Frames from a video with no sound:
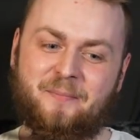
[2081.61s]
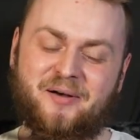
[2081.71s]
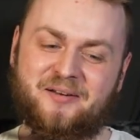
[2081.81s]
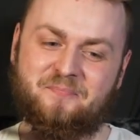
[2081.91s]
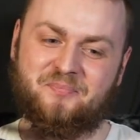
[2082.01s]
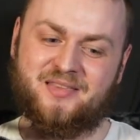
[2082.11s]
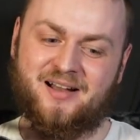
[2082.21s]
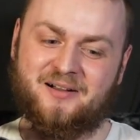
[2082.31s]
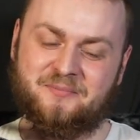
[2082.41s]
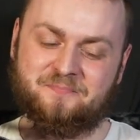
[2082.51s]
But
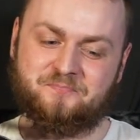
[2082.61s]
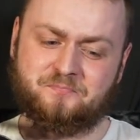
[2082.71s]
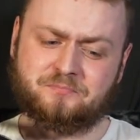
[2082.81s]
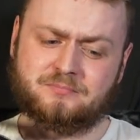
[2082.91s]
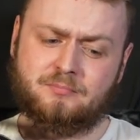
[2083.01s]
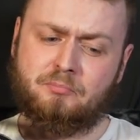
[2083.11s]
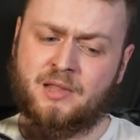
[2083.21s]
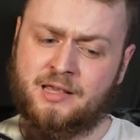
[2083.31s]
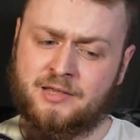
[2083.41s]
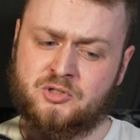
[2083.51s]

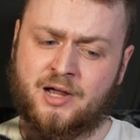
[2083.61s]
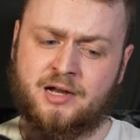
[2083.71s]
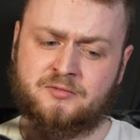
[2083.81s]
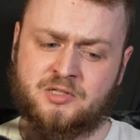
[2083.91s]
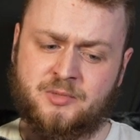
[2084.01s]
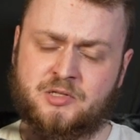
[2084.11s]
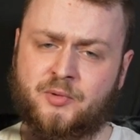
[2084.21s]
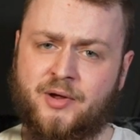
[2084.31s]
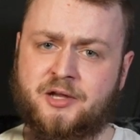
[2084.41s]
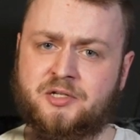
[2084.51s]
it gives you kind of some
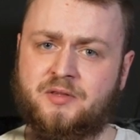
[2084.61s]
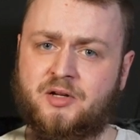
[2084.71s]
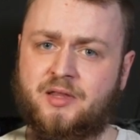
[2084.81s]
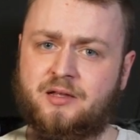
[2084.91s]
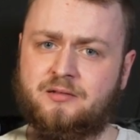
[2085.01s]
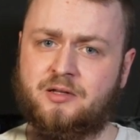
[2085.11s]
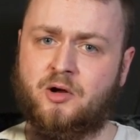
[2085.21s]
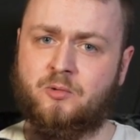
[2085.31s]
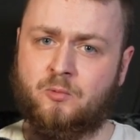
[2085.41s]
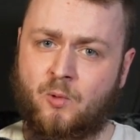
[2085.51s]
inspiration there that,
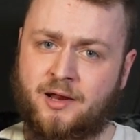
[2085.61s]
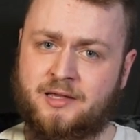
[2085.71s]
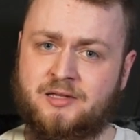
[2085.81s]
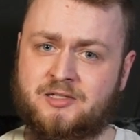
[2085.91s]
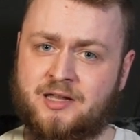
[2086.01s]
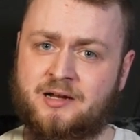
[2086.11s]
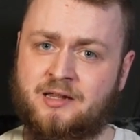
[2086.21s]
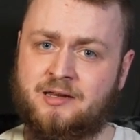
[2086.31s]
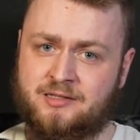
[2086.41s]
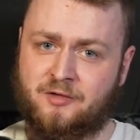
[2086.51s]
what he
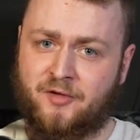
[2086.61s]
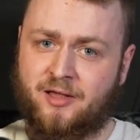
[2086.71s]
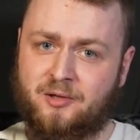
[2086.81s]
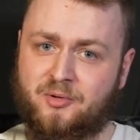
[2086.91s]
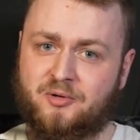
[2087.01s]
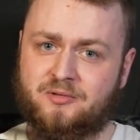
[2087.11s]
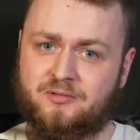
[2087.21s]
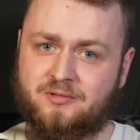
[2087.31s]
studied is available.